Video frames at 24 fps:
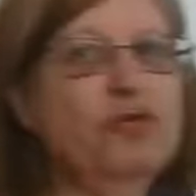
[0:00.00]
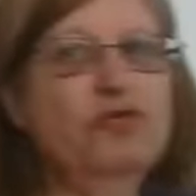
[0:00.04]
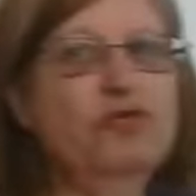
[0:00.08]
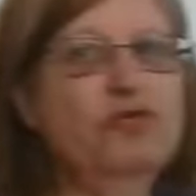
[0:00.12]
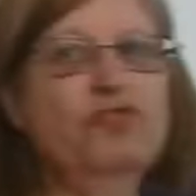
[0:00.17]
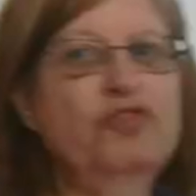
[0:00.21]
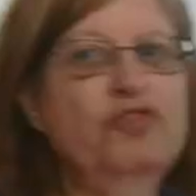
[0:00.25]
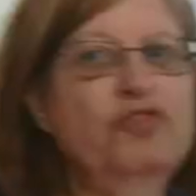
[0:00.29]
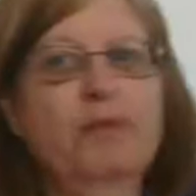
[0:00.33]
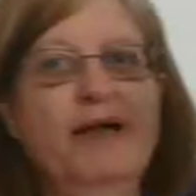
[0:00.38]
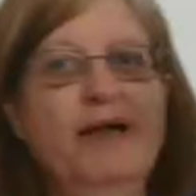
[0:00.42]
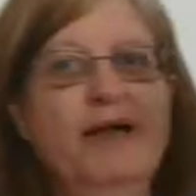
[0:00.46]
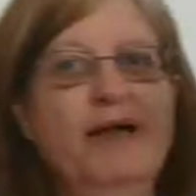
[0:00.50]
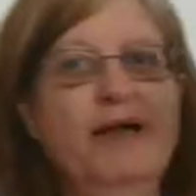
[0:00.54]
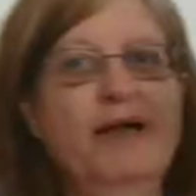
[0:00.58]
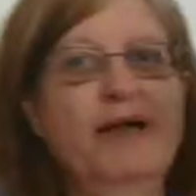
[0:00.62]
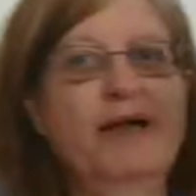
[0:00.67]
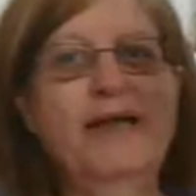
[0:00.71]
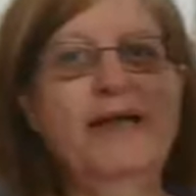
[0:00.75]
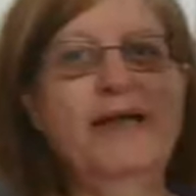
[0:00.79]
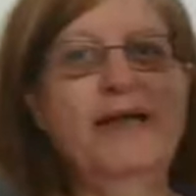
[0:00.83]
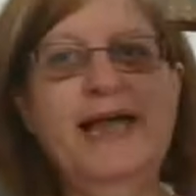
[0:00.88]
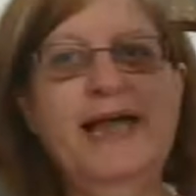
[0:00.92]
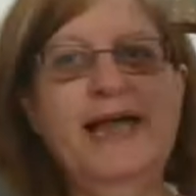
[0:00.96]
to my
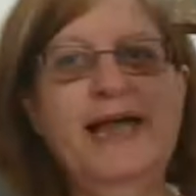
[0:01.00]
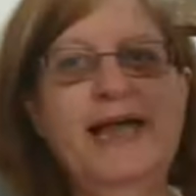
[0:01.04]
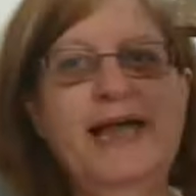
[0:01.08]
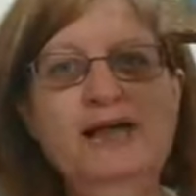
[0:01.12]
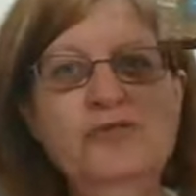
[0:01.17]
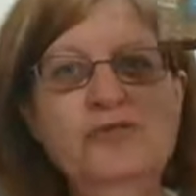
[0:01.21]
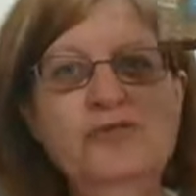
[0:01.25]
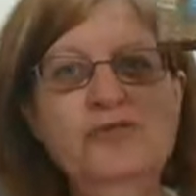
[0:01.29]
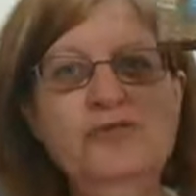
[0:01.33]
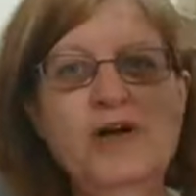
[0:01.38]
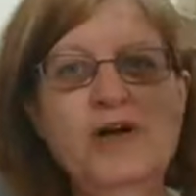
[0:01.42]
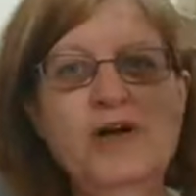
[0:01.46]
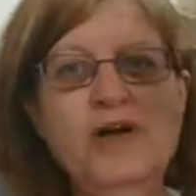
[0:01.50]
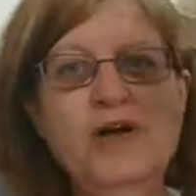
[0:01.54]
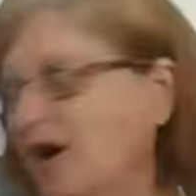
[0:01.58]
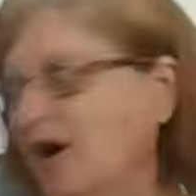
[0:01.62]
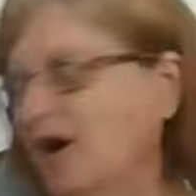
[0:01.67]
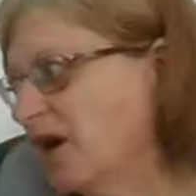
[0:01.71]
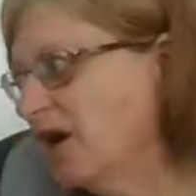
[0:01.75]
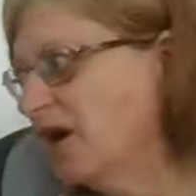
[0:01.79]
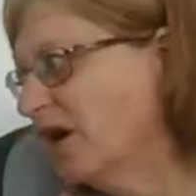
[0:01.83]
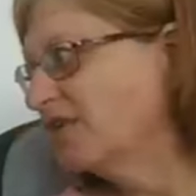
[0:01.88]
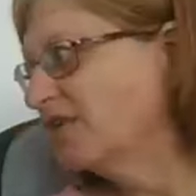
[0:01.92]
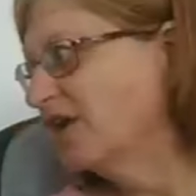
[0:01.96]
angel
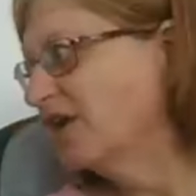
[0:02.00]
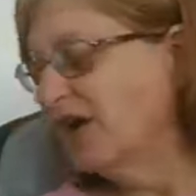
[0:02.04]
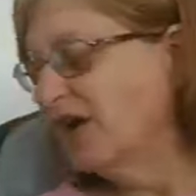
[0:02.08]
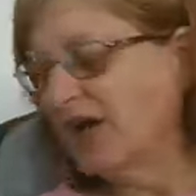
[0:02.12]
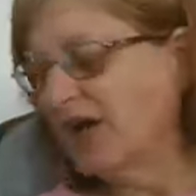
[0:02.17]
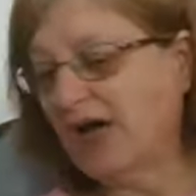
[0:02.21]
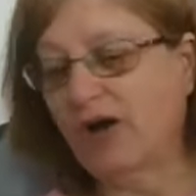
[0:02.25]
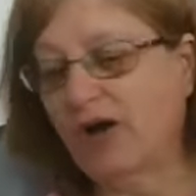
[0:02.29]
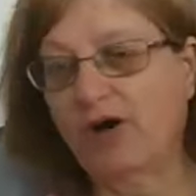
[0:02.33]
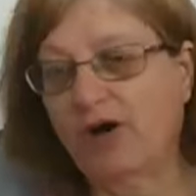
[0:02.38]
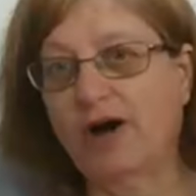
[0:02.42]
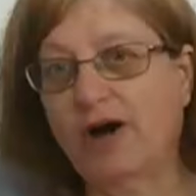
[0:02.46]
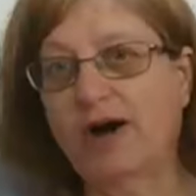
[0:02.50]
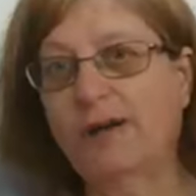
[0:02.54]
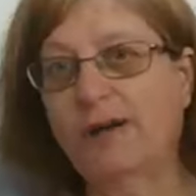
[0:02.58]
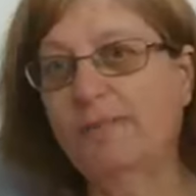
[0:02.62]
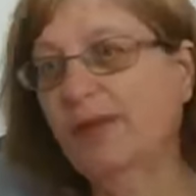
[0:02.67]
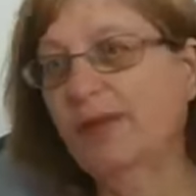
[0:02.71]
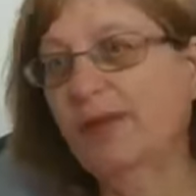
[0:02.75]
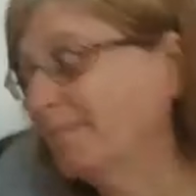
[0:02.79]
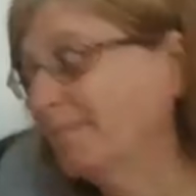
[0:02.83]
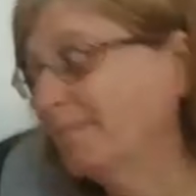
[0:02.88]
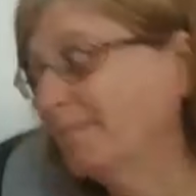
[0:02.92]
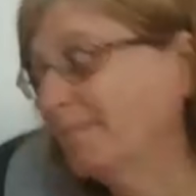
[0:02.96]
cards? Um,
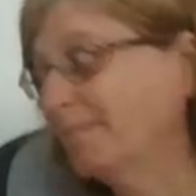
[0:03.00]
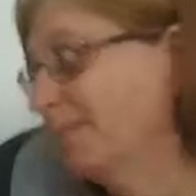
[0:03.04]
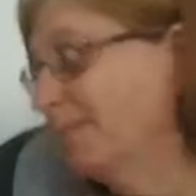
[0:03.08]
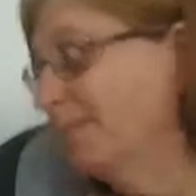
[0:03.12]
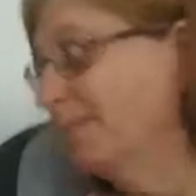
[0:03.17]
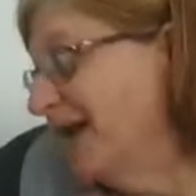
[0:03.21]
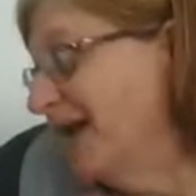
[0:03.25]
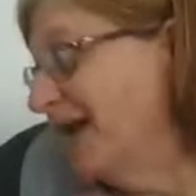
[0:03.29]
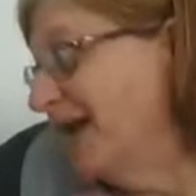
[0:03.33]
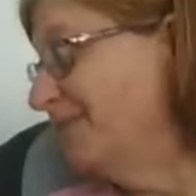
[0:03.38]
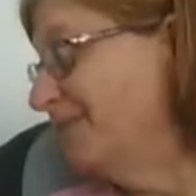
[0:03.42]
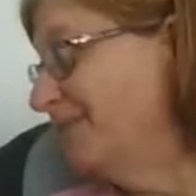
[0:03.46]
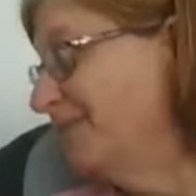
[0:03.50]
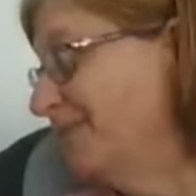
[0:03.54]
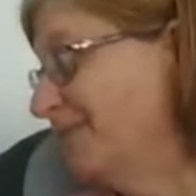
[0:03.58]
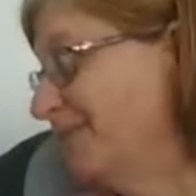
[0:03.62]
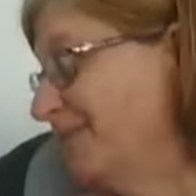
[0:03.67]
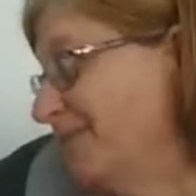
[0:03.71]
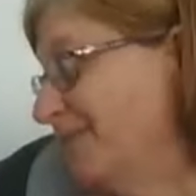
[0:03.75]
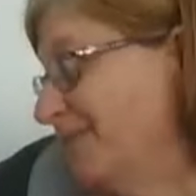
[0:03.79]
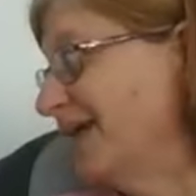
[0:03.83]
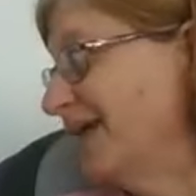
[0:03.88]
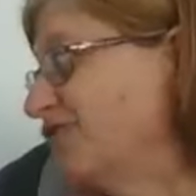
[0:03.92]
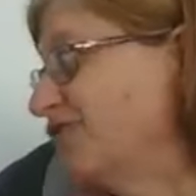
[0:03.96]
maybe even
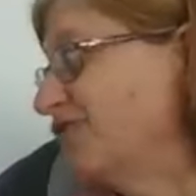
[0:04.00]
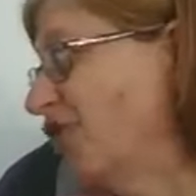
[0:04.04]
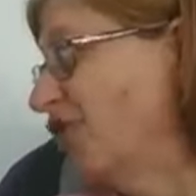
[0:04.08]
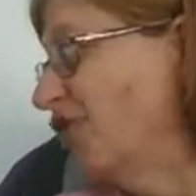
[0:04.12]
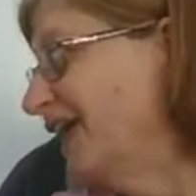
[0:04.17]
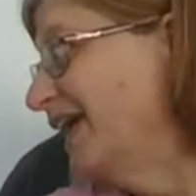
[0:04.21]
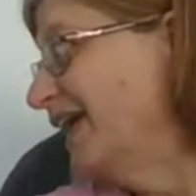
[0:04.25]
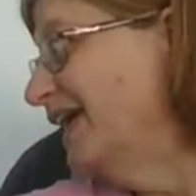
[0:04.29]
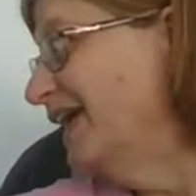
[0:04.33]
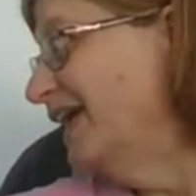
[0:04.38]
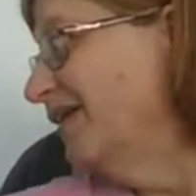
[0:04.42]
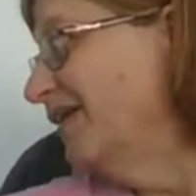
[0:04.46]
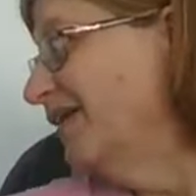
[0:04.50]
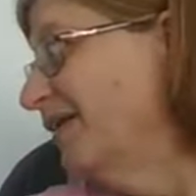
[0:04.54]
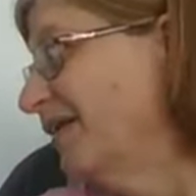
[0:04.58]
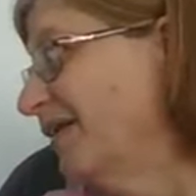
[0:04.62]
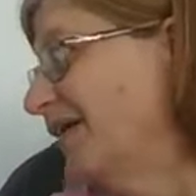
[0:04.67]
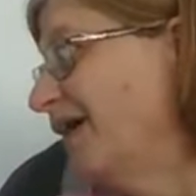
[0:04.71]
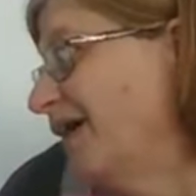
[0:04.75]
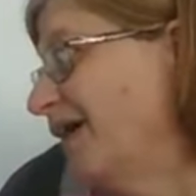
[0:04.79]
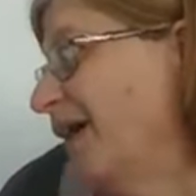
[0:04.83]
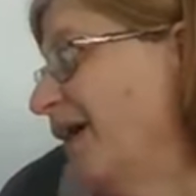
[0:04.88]
Holly. I